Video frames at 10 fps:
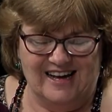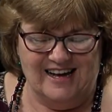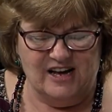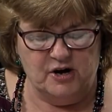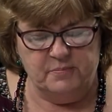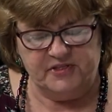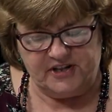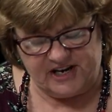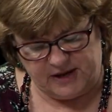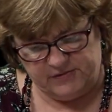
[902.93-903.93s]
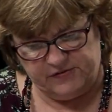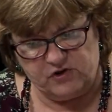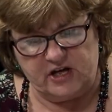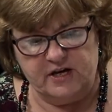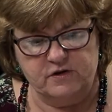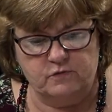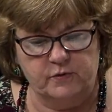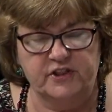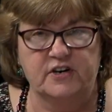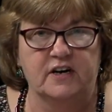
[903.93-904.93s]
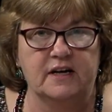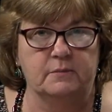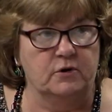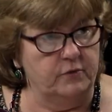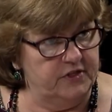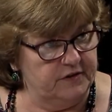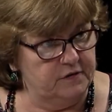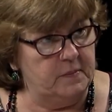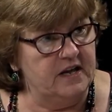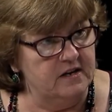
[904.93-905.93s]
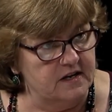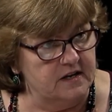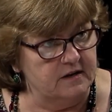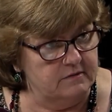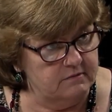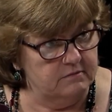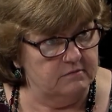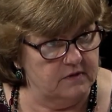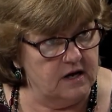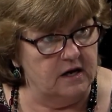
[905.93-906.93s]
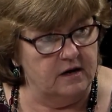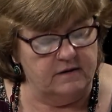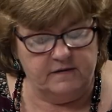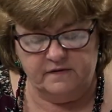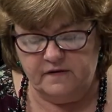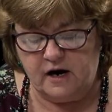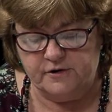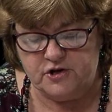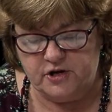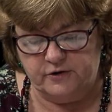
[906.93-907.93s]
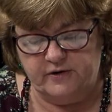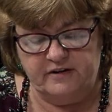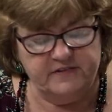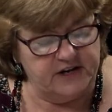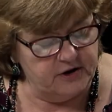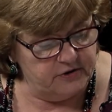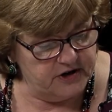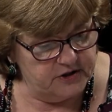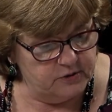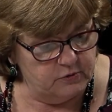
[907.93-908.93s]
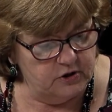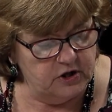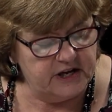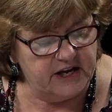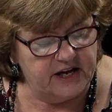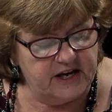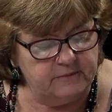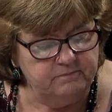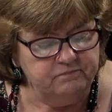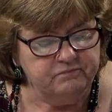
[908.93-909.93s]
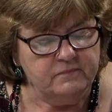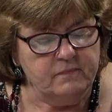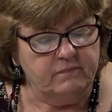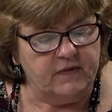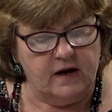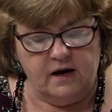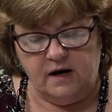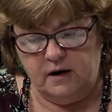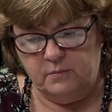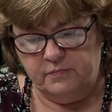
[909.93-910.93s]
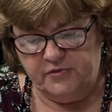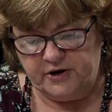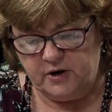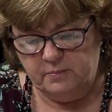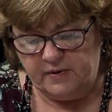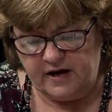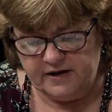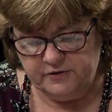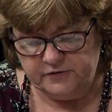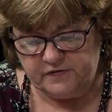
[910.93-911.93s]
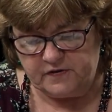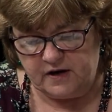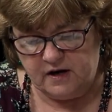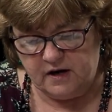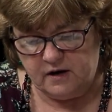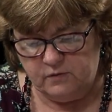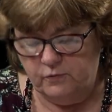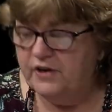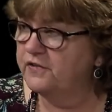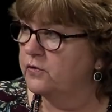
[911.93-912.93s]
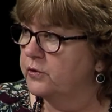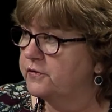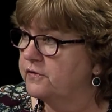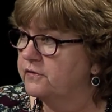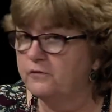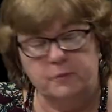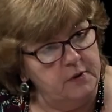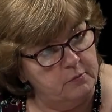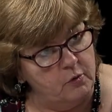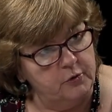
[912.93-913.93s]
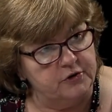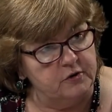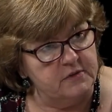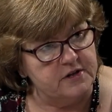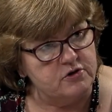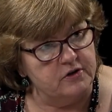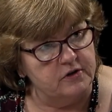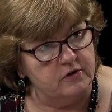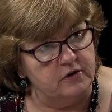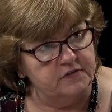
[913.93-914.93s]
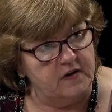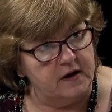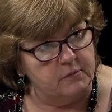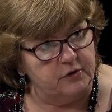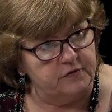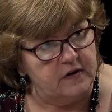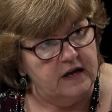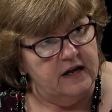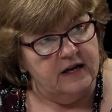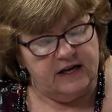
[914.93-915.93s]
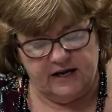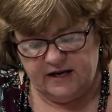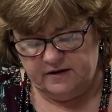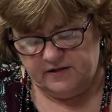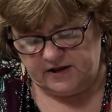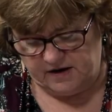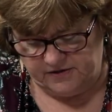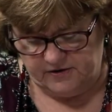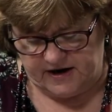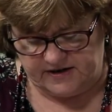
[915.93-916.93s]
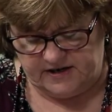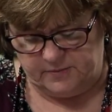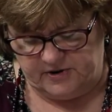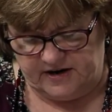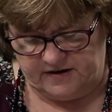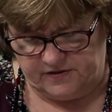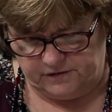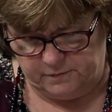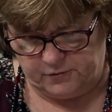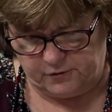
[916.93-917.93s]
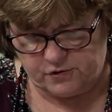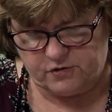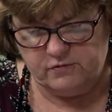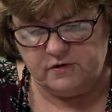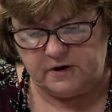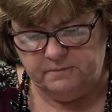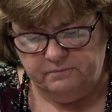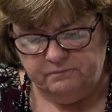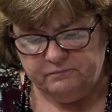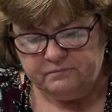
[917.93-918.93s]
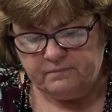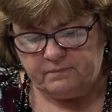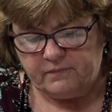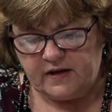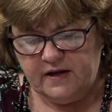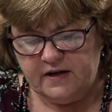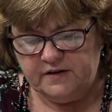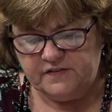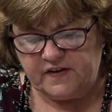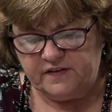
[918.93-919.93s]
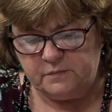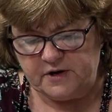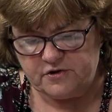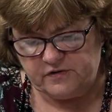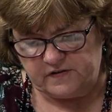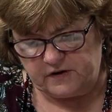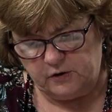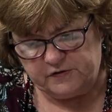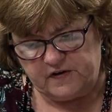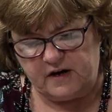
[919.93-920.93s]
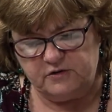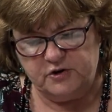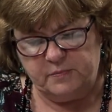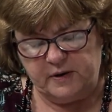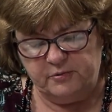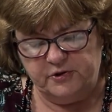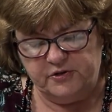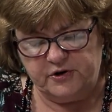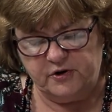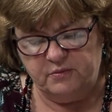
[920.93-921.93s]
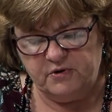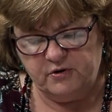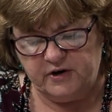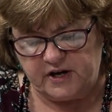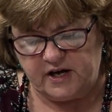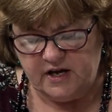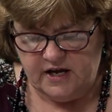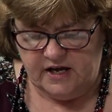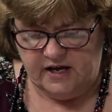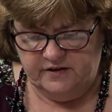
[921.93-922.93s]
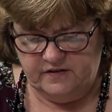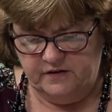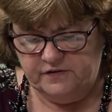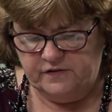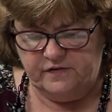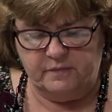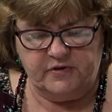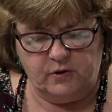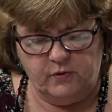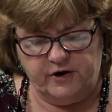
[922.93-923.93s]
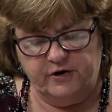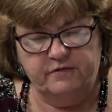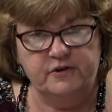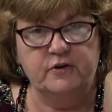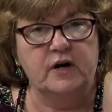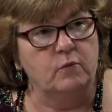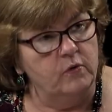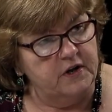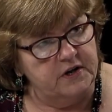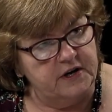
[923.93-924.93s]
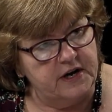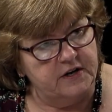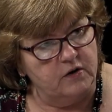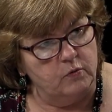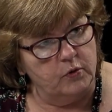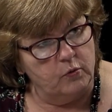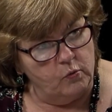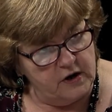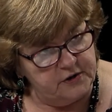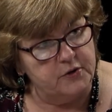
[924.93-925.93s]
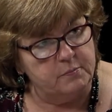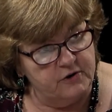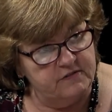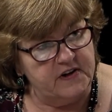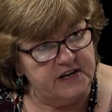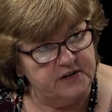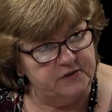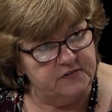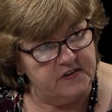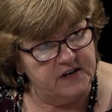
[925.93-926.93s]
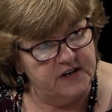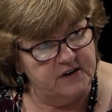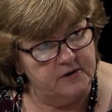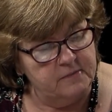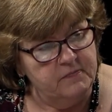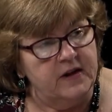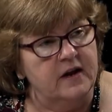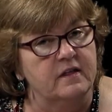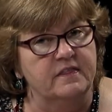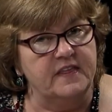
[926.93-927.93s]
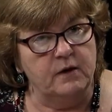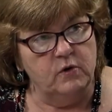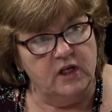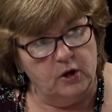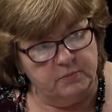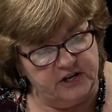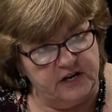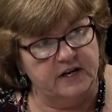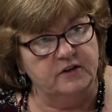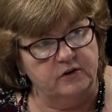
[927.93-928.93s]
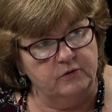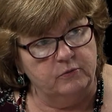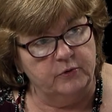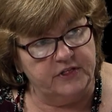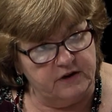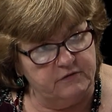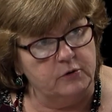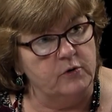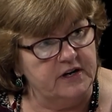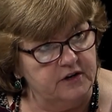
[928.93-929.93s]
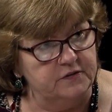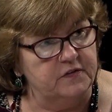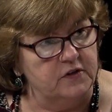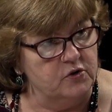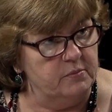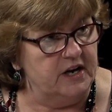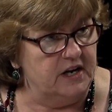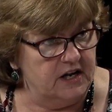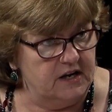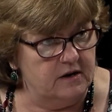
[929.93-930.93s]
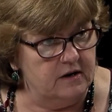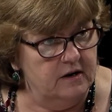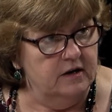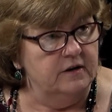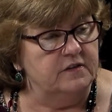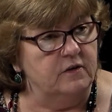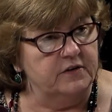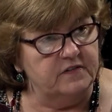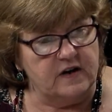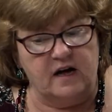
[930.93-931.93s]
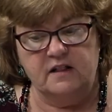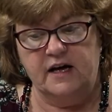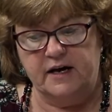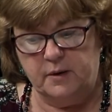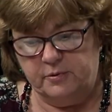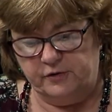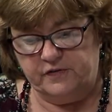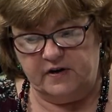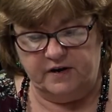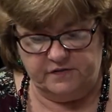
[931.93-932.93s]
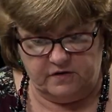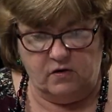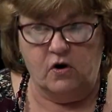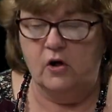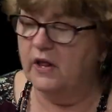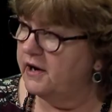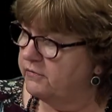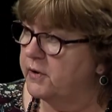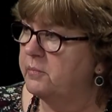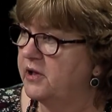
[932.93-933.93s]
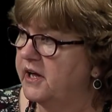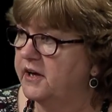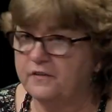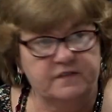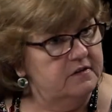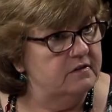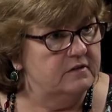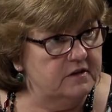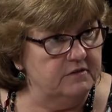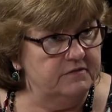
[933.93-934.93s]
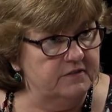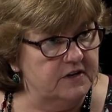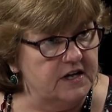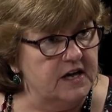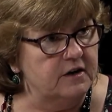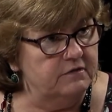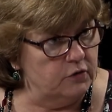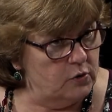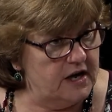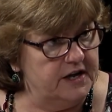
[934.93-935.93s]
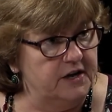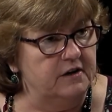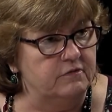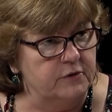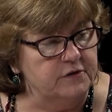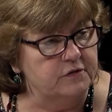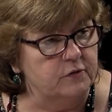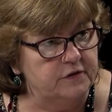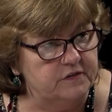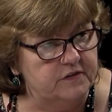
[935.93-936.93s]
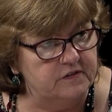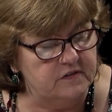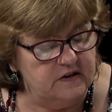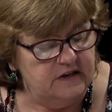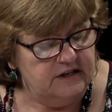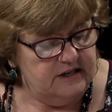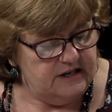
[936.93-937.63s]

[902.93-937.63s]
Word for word: uh, but the name has changed with time and with expanding uh, our geographic area that we're looking at. Um, that compiles uh, resources for people with dementia and Alzheimer's. And the other idea behind this brochure is as much as it goes out to people in the community, it's also something where if you get connected with one of the providers in here, they will help connect you with everyone else that you may need. Okay. So it's not like a person has to call every place to, to get a variety of resources. Okay.